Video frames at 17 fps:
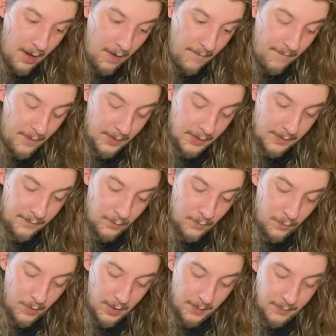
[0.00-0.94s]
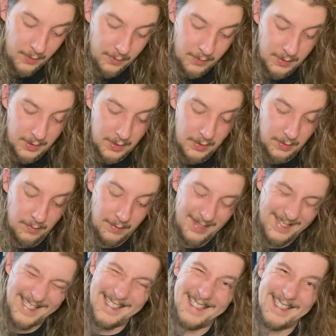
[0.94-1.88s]
First of all, what I'm going to do
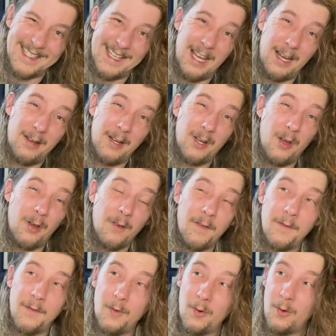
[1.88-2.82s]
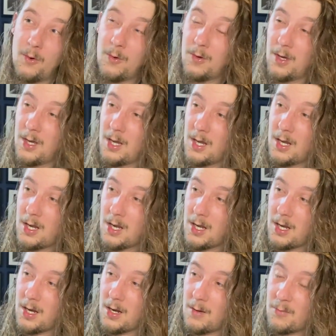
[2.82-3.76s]
is I'm going to go for
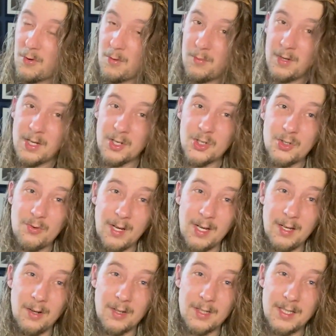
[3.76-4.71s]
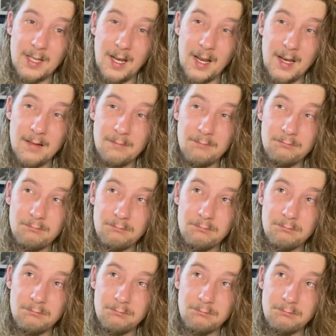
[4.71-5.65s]
probably a straight look today,
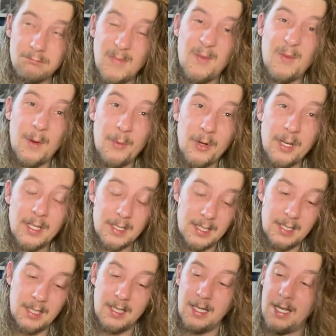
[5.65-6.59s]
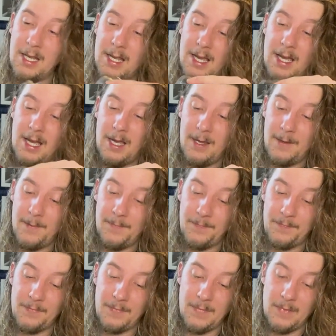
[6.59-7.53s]
if I'm honest. A
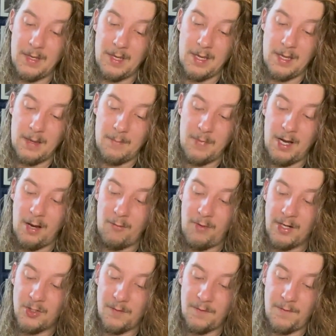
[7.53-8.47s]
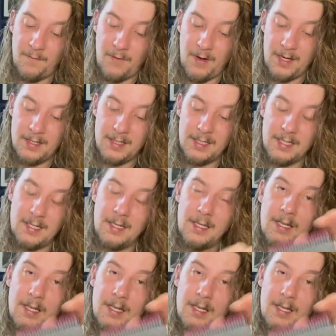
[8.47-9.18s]
bit like Rachel from Friends.